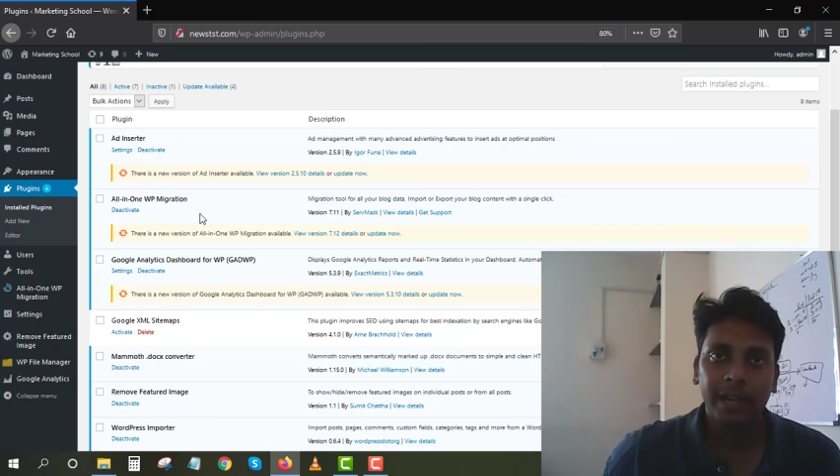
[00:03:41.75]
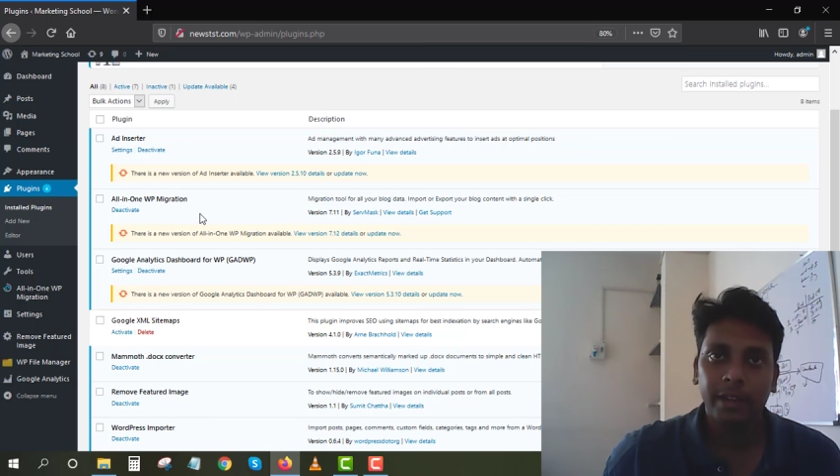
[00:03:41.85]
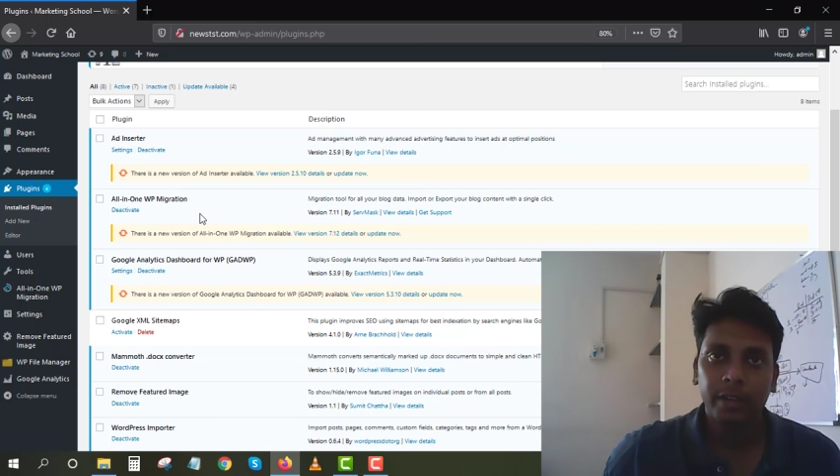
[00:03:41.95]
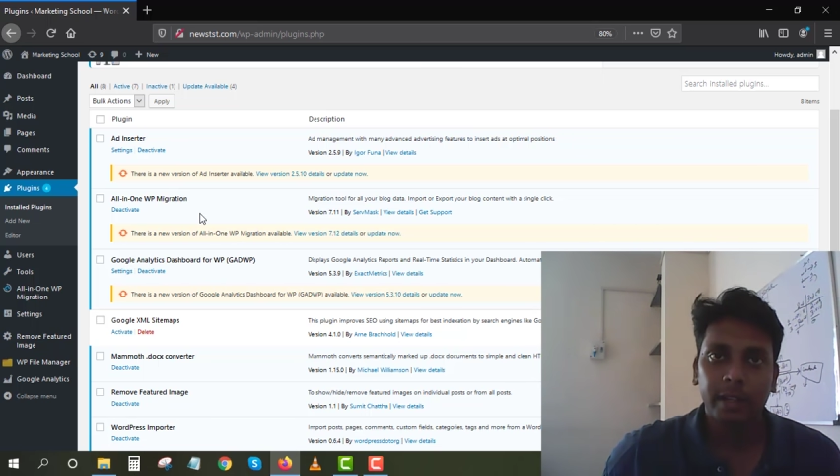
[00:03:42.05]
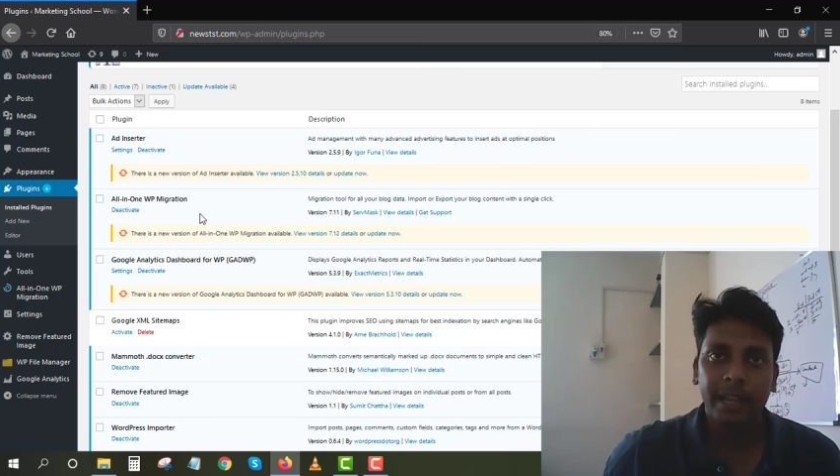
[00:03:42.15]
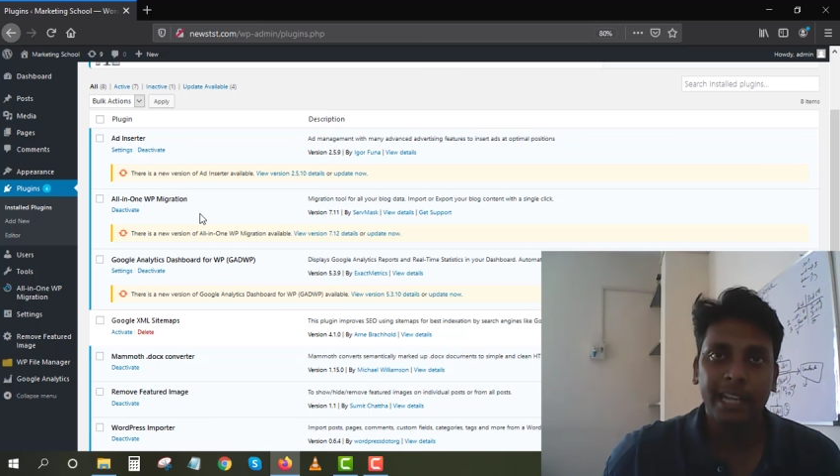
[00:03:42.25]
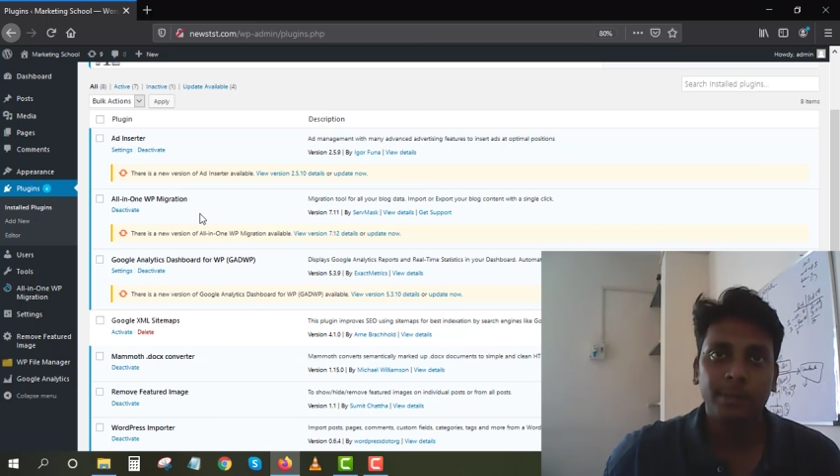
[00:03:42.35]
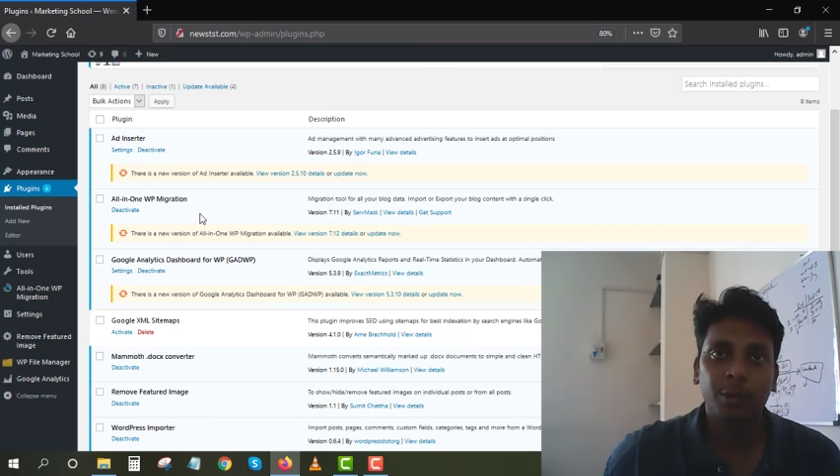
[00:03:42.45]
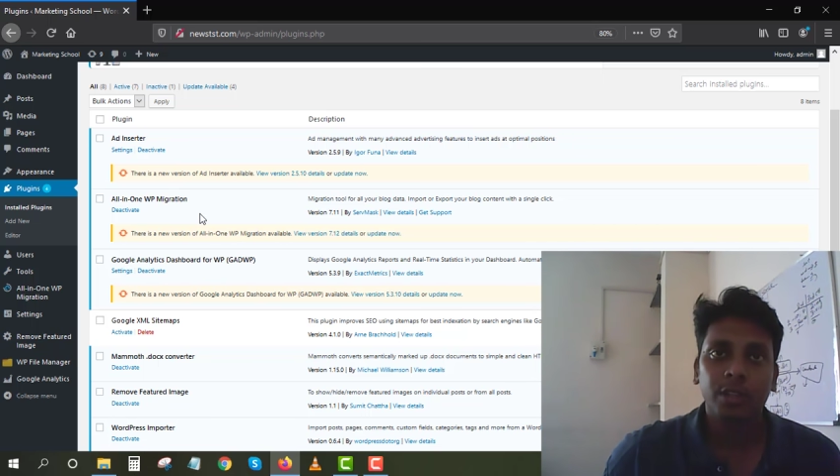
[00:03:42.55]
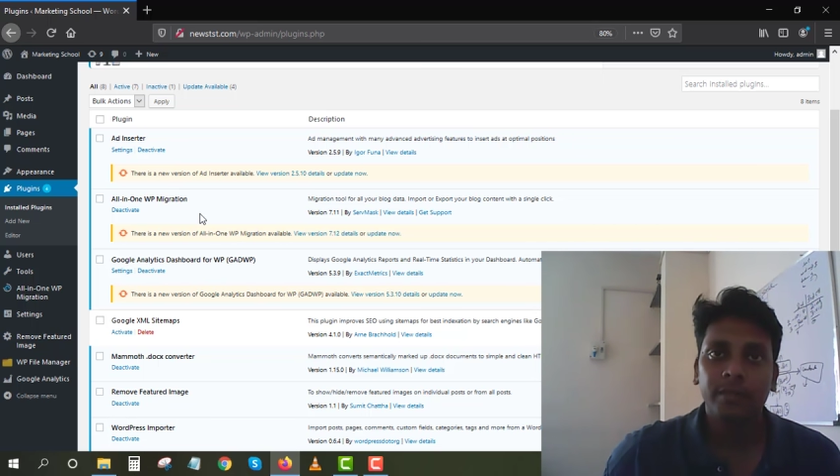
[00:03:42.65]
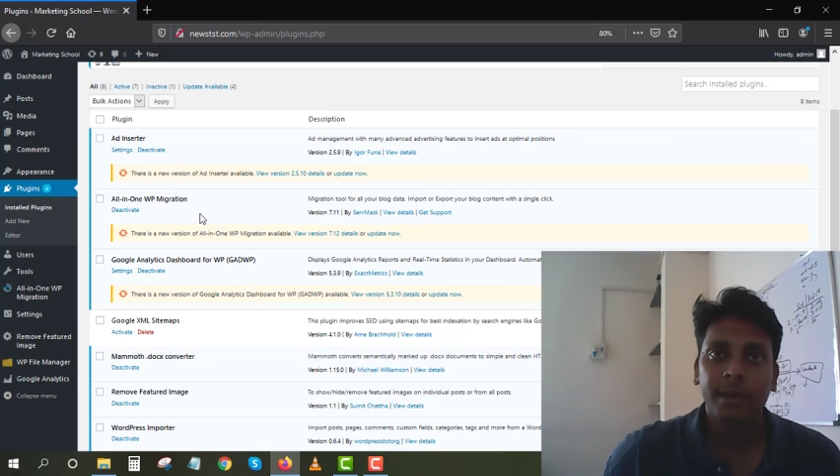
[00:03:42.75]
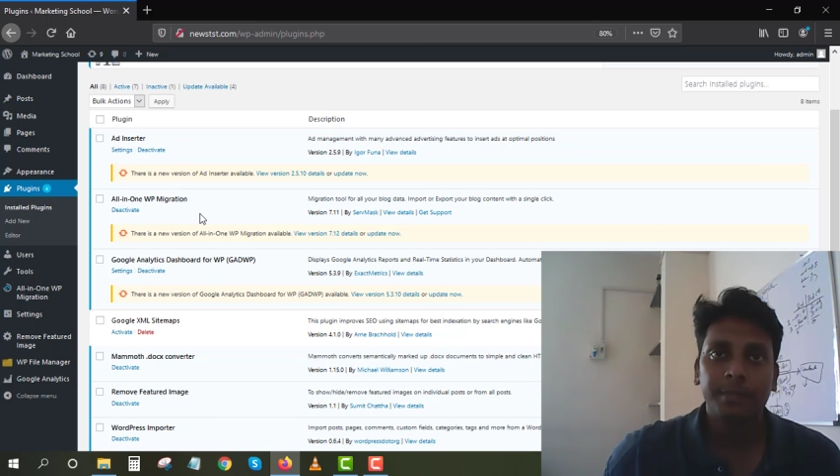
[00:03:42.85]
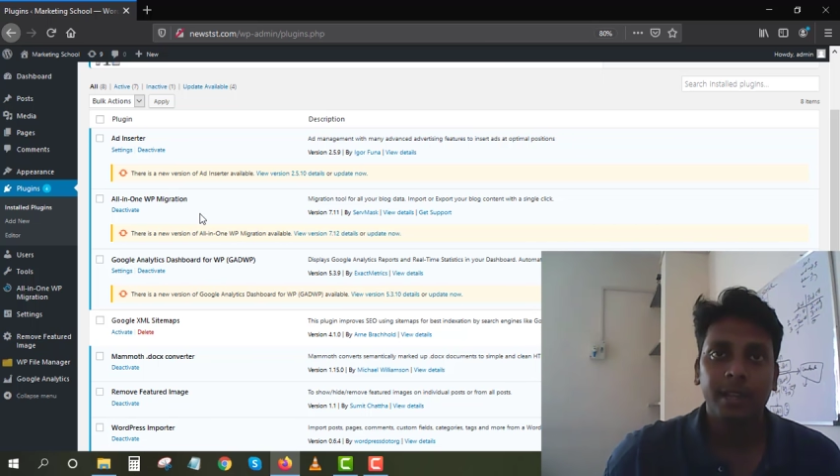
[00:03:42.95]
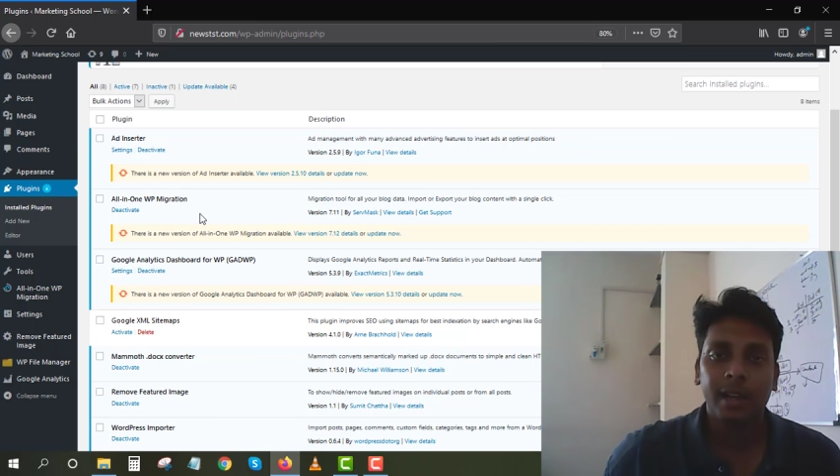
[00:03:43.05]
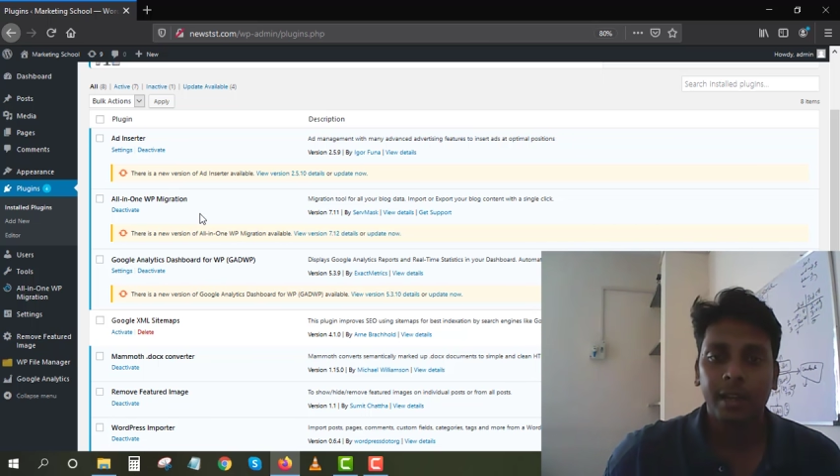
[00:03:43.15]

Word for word: where you can export your website